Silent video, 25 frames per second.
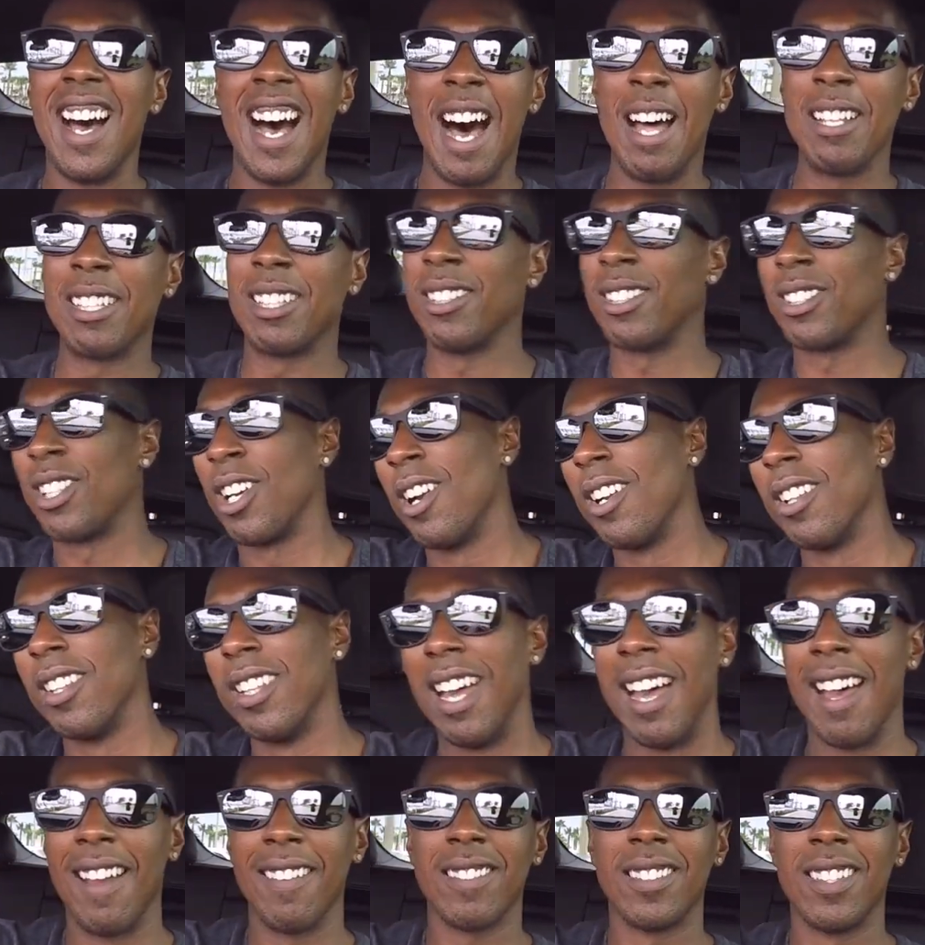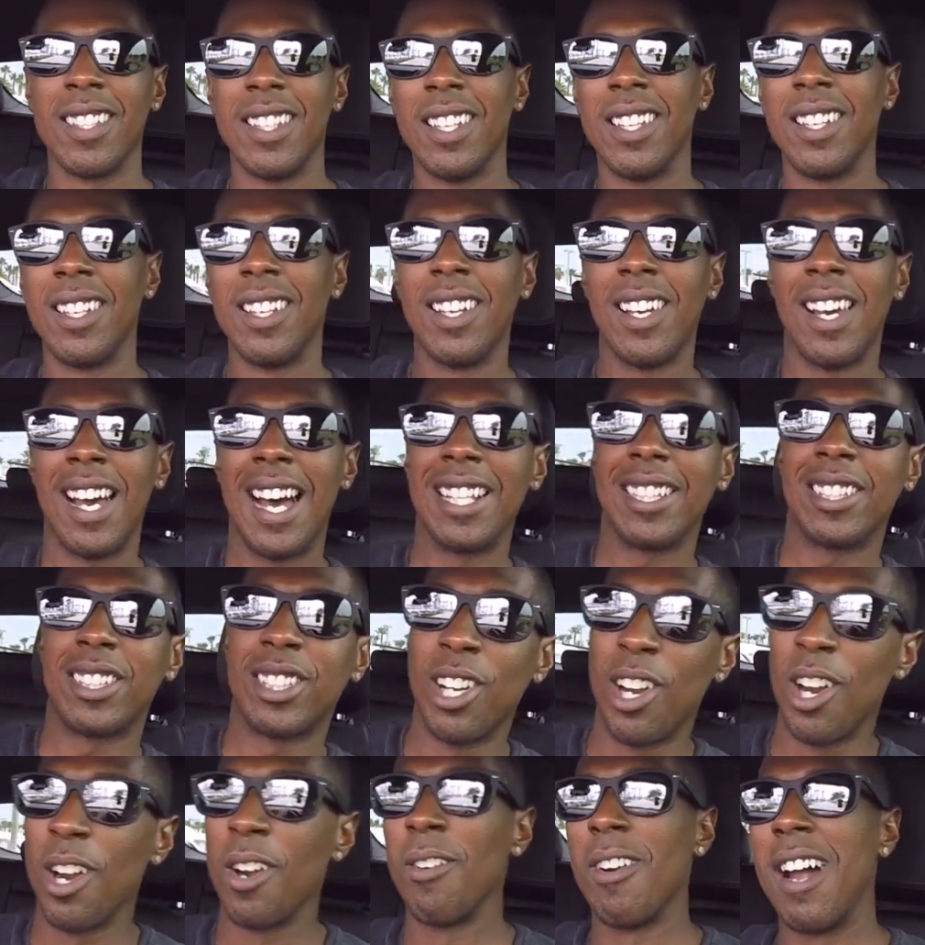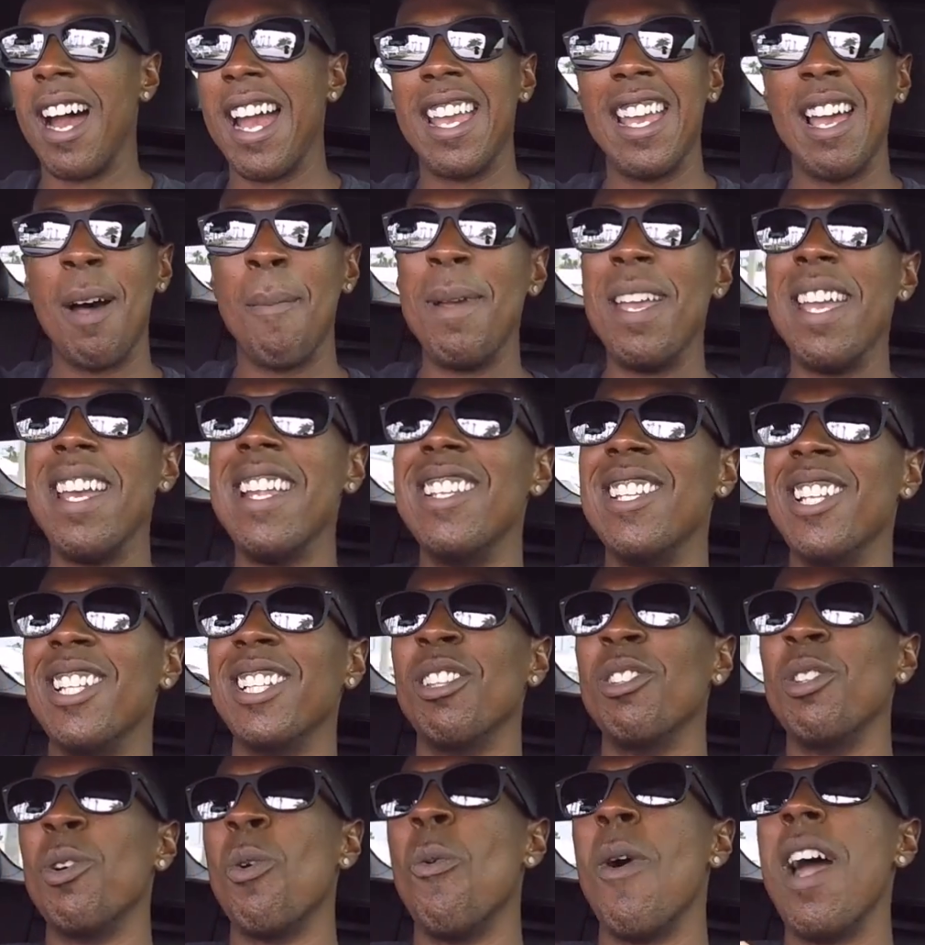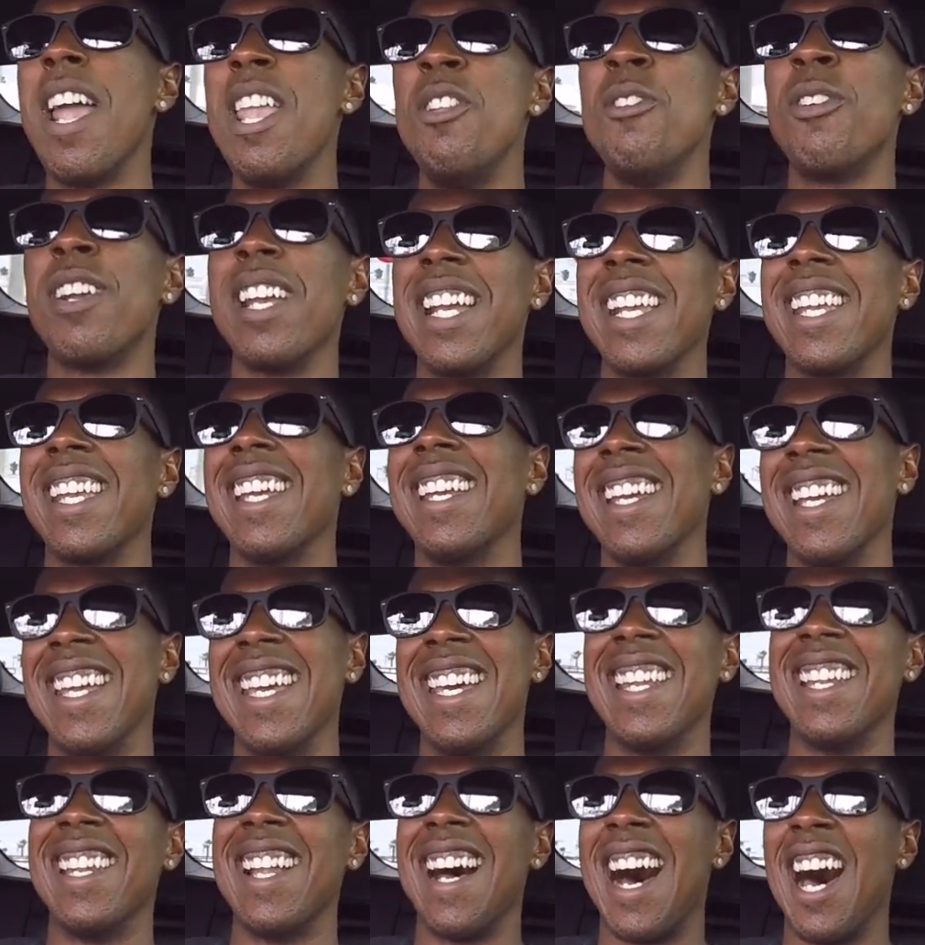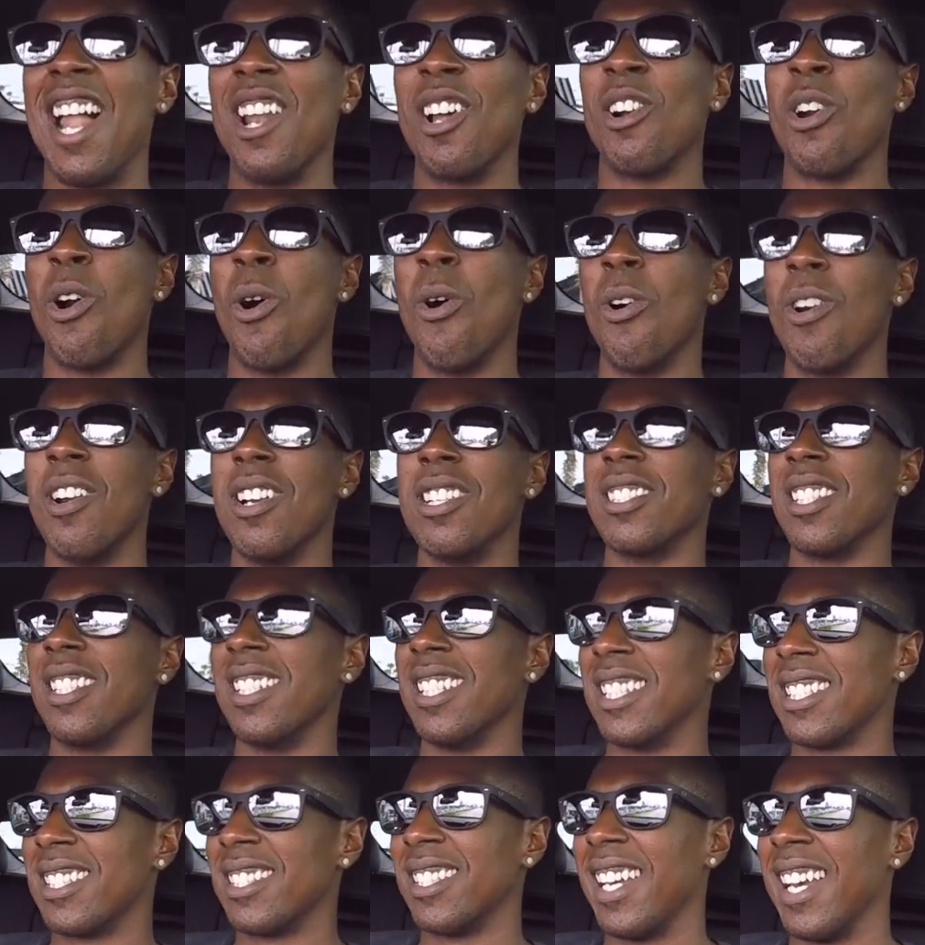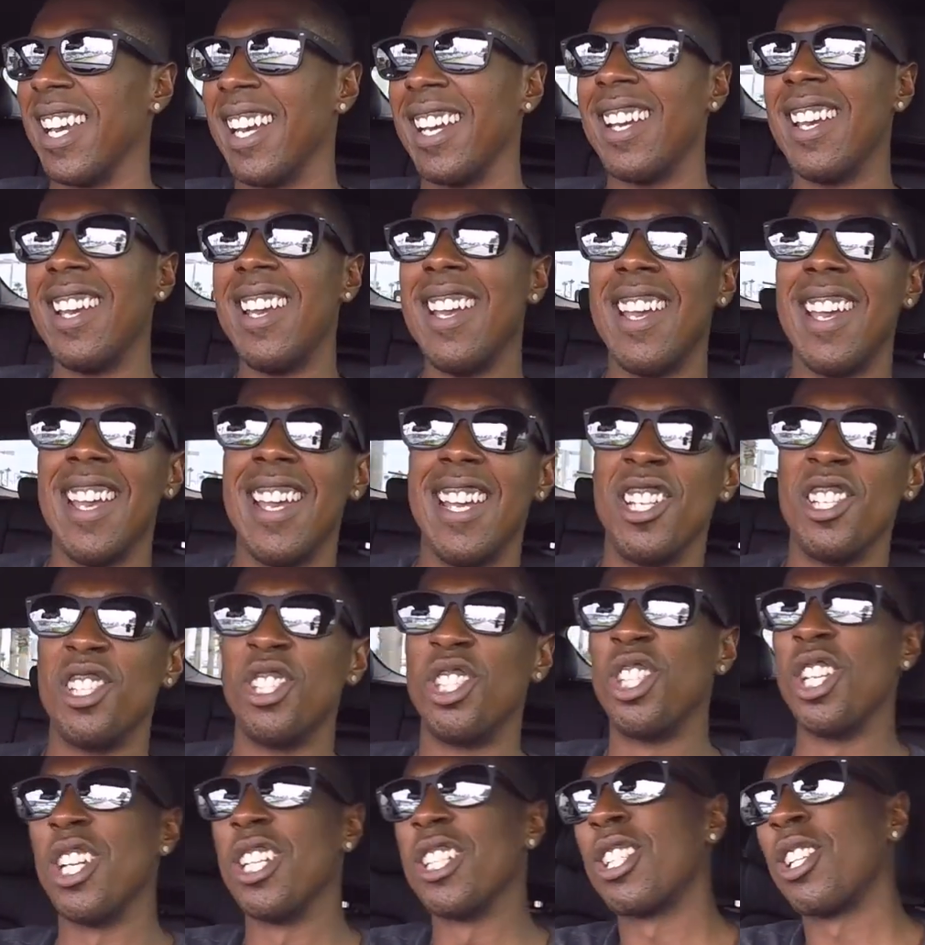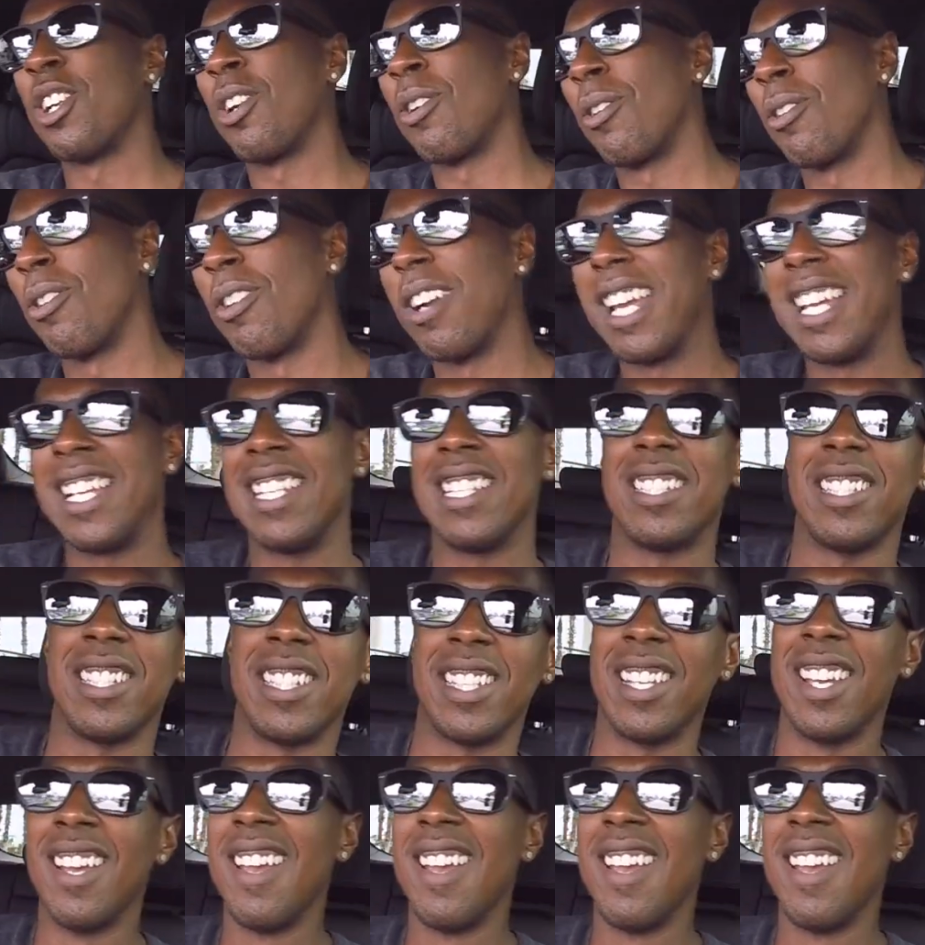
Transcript: I turn left, I turn right. I mean, the way you can get in and out of corners in this thing is just crazy.